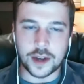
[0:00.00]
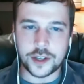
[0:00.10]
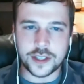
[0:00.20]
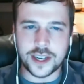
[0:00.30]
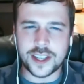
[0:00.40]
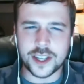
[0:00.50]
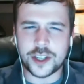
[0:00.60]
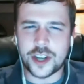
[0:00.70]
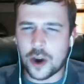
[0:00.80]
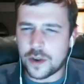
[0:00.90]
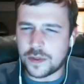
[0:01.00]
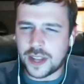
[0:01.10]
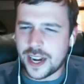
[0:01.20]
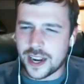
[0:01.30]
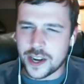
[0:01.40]
She's like the sheriff
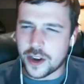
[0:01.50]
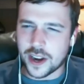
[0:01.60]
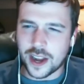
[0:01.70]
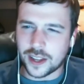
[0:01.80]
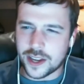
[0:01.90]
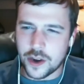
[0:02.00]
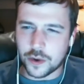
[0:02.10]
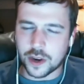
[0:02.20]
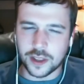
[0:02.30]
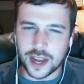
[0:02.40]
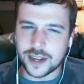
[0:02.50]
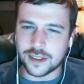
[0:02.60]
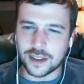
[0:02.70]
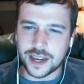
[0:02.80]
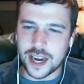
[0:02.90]
lady, and you
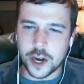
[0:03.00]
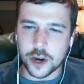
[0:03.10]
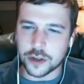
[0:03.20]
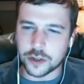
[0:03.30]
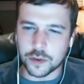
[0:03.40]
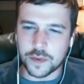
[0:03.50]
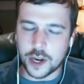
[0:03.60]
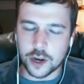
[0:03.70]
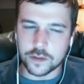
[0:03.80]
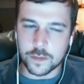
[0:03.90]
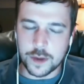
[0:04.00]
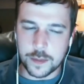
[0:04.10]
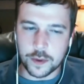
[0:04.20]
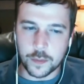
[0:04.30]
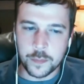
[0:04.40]
collect like ears or fingers from
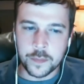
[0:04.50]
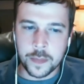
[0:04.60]
people.